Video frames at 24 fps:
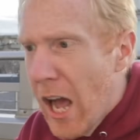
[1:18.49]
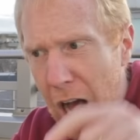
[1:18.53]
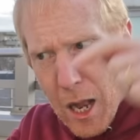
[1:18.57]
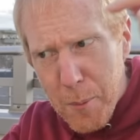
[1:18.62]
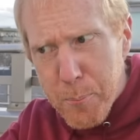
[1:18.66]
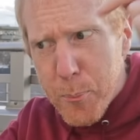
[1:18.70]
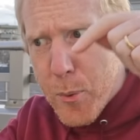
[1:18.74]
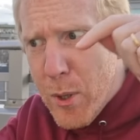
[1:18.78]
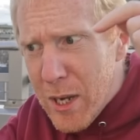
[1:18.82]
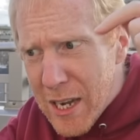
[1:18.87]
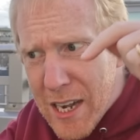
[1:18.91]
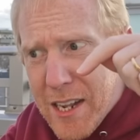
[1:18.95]
I'll
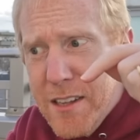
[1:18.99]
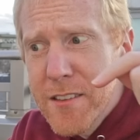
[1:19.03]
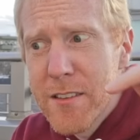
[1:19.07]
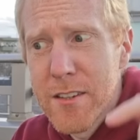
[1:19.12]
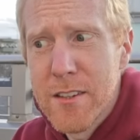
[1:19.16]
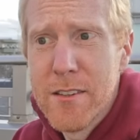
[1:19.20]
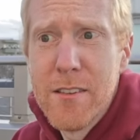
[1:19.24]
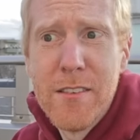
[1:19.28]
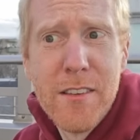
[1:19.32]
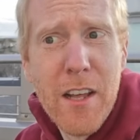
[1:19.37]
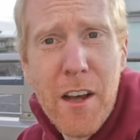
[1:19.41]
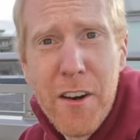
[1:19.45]
put links
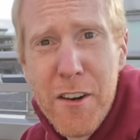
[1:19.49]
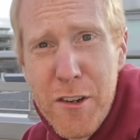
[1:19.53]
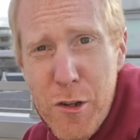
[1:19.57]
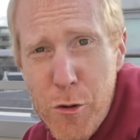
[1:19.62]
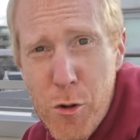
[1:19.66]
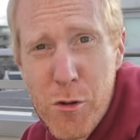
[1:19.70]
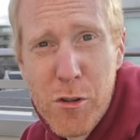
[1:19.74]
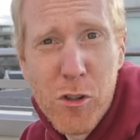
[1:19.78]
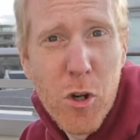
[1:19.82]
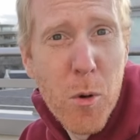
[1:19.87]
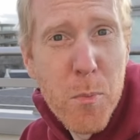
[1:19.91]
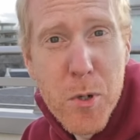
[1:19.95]
down in
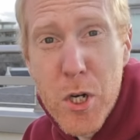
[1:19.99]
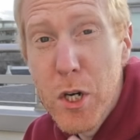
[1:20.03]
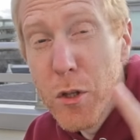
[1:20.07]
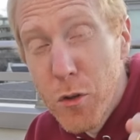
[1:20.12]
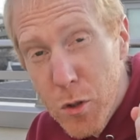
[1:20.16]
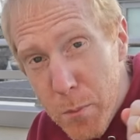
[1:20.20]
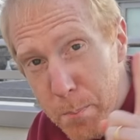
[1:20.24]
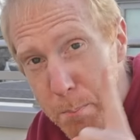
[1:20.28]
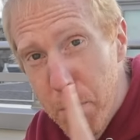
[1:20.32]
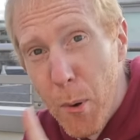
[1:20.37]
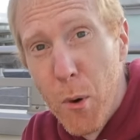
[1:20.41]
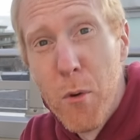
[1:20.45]
the description
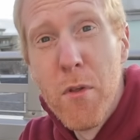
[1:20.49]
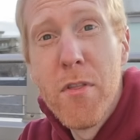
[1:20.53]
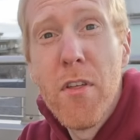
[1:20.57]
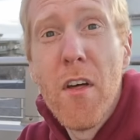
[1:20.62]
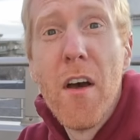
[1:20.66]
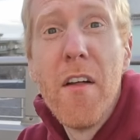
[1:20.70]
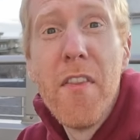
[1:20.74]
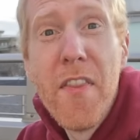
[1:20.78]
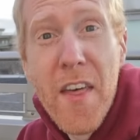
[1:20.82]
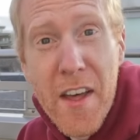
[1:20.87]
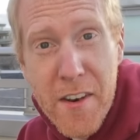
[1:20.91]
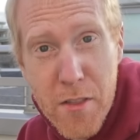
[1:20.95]
to both
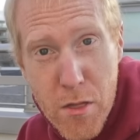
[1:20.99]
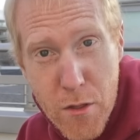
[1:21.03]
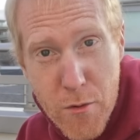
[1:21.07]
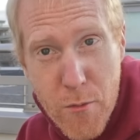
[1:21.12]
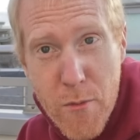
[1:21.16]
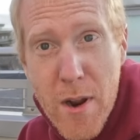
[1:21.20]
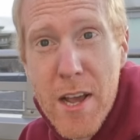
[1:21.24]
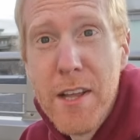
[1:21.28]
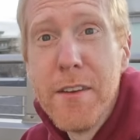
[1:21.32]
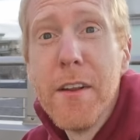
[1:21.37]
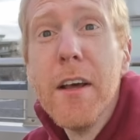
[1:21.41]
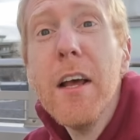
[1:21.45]
that
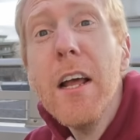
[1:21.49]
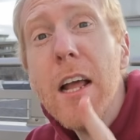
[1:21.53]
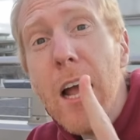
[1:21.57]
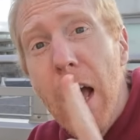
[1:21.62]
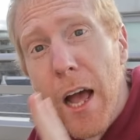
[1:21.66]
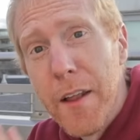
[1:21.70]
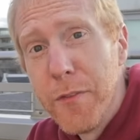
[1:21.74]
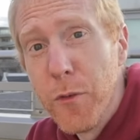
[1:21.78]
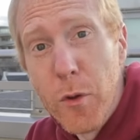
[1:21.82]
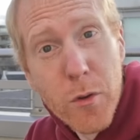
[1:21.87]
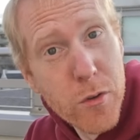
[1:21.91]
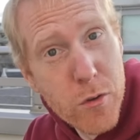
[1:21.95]
thread
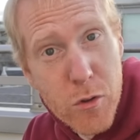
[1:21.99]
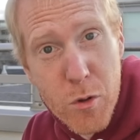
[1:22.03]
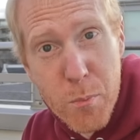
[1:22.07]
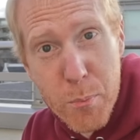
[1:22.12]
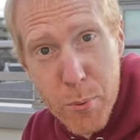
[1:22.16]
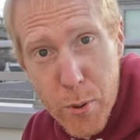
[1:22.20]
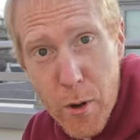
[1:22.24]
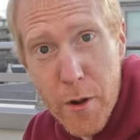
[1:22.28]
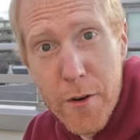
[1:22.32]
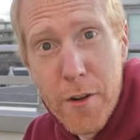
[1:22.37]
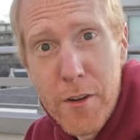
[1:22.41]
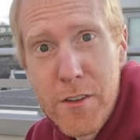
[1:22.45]
and those two
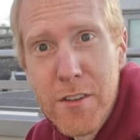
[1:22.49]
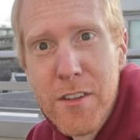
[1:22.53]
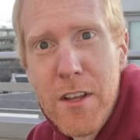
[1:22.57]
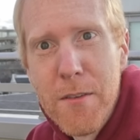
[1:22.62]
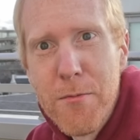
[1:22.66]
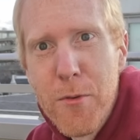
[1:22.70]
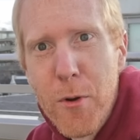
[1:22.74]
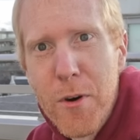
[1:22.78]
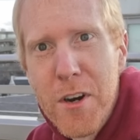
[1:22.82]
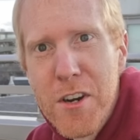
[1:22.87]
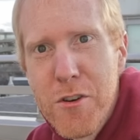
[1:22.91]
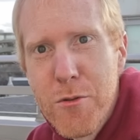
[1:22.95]
products
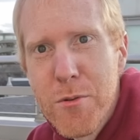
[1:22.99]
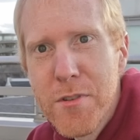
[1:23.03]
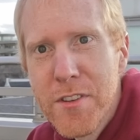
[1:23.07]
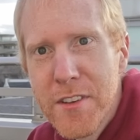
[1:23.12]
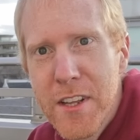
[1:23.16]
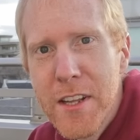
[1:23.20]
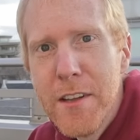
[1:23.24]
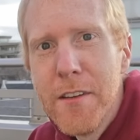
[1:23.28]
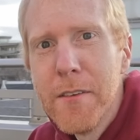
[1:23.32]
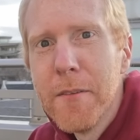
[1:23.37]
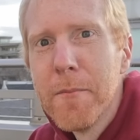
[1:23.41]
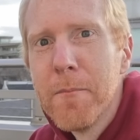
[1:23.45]
if you're
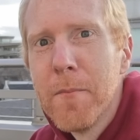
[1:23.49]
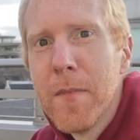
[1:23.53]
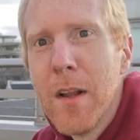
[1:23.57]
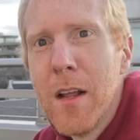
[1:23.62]
interested.